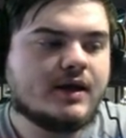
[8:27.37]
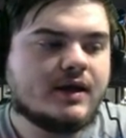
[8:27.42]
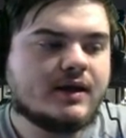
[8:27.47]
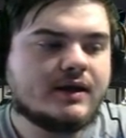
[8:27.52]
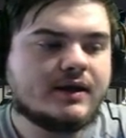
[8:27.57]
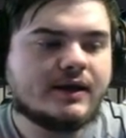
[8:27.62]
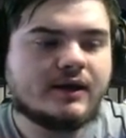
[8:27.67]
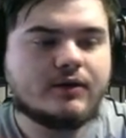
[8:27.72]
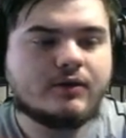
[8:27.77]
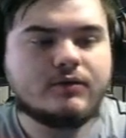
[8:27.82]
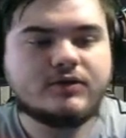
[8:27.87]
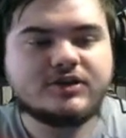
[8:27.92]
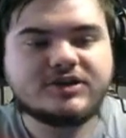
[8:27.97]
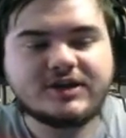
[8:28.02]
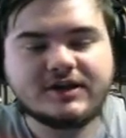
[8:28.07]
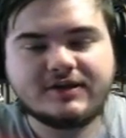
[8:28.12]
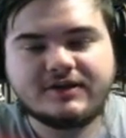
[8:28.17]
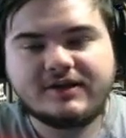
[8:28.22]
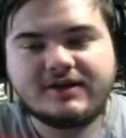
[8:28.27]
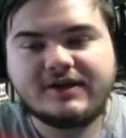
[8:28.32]
Now,
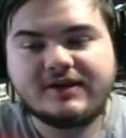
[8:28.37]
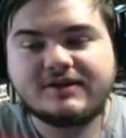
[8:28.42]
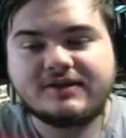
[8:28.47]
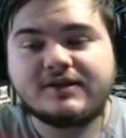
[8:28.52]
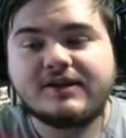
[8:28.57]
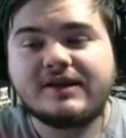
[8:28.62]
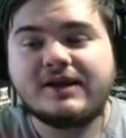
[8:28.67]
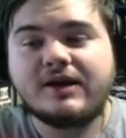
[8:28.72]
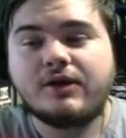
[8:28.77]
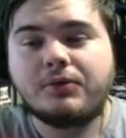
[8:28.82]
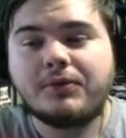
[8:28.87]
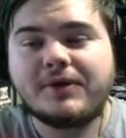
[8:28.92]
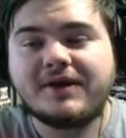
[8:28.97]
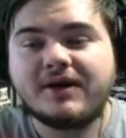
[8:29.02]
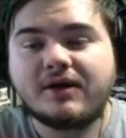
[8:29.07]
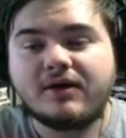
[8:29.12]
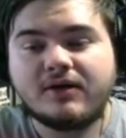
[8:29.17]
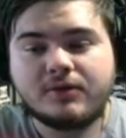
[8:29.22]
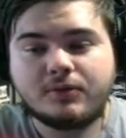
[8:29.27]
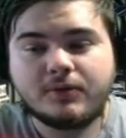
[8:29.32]
Shakti is the only
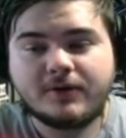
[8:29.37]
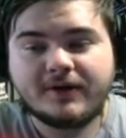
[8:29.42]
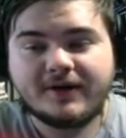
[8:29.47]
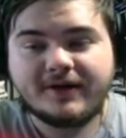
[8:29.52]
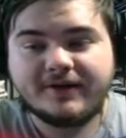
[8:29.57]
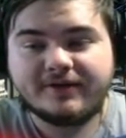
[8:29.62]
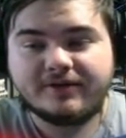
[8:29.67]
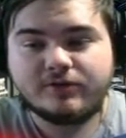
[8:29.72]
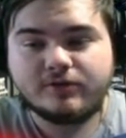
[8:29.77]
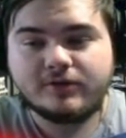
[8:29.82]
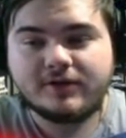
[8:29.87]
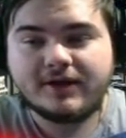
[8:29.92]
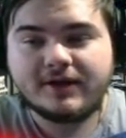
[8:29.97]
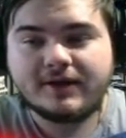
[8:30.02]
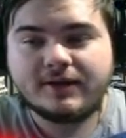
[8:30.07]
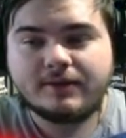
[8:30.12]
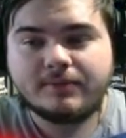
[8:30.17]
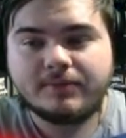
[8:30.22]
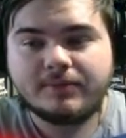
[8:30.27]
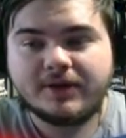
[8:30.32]
hard one here to
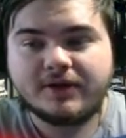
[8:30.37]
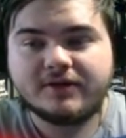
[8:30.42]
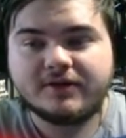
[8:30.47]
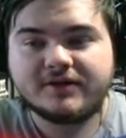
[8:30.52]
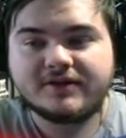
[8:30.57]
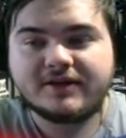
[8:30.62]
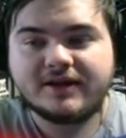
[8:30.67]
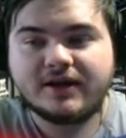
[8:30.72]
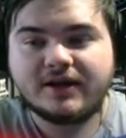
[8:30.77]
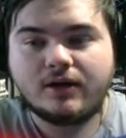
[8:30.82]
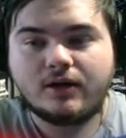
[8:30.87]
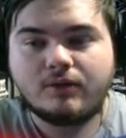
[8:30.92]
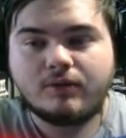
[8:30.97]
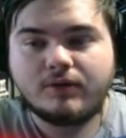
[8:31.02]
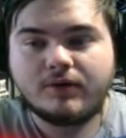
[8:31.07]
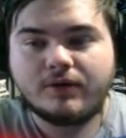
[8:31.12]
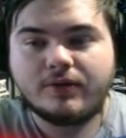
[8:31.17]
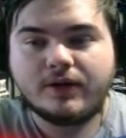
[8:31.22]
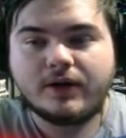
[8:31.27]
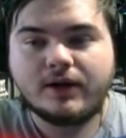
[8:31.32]
get because they are
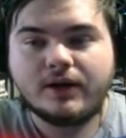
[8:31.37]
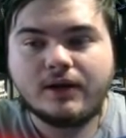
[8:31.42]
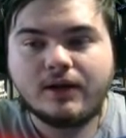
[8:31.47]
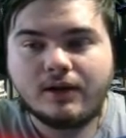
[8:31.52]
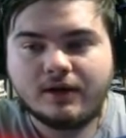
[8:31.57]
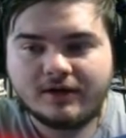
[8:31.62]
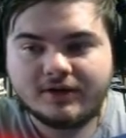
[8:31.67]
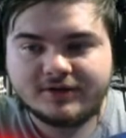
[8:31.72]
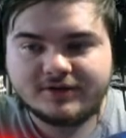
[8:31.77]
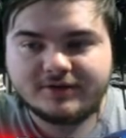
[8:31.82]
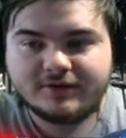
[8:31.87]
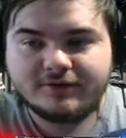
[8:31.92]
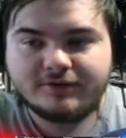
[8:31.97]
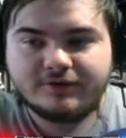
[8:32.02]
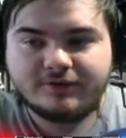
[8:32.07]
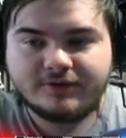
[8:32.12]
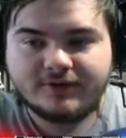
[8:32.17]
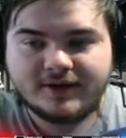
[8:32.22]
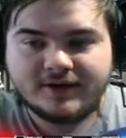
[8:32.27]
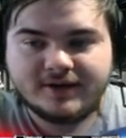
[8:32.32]
one of the last
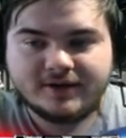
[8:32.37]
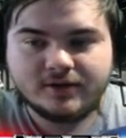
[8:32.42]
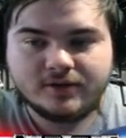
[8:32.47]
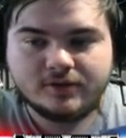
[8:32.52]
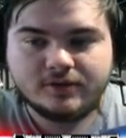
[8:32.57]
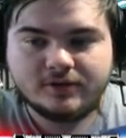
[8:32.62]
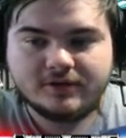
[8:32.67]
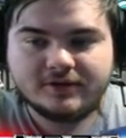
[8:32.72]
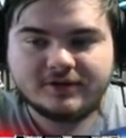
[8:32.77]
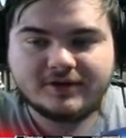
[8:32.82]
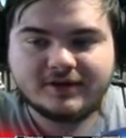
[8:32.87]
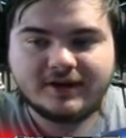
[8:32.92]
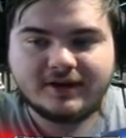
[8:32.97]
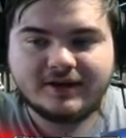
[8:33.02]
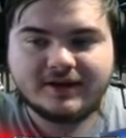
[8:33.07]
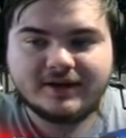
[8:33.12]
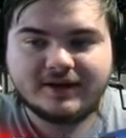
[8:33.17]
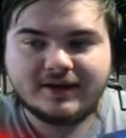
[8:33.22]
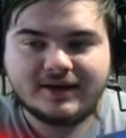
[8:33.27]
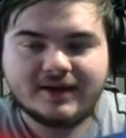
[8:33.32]
fleet nodes in
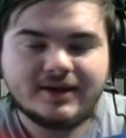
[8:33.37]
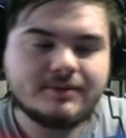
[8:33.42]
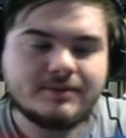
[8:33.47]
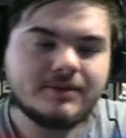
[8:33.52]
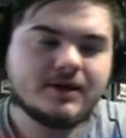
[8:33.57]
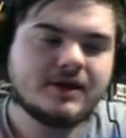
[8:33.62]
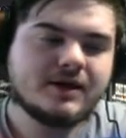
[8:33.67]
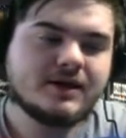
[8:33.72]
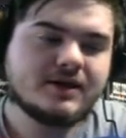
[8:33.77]
the game.